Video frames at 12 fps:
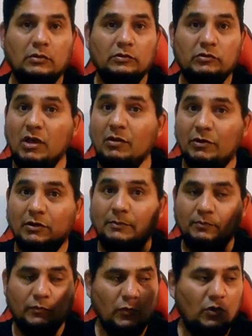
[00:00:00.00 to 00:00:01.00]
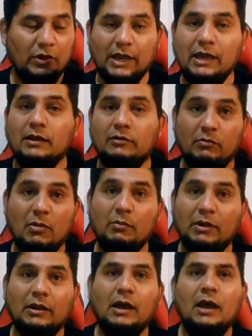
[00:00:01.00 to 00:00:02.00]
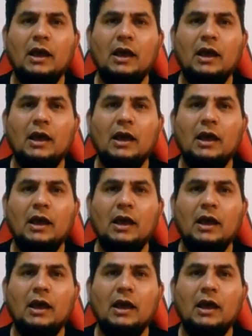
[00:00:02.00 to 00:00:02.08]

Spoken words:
Never. Okay? Remember.